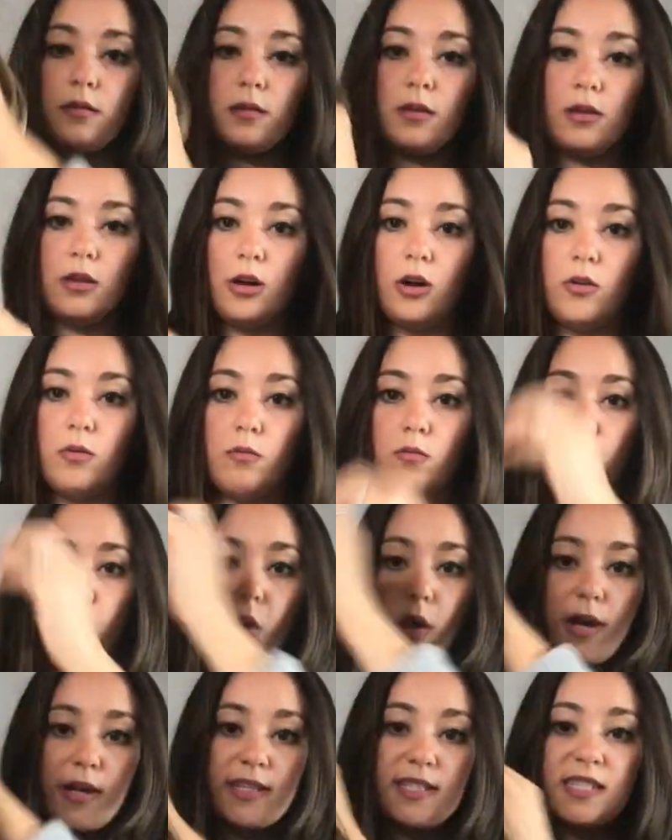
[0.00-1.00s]
you know,
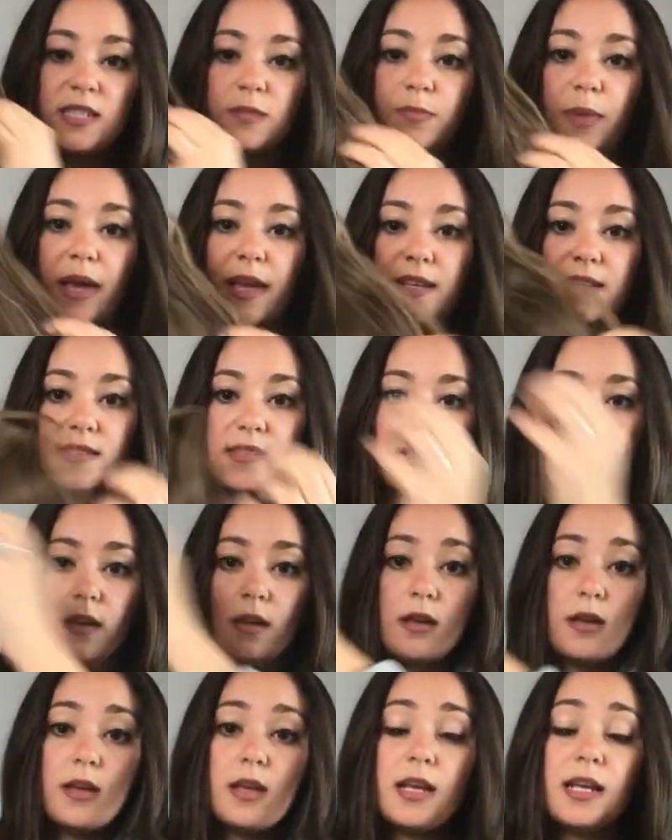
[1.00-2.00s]
more spacey.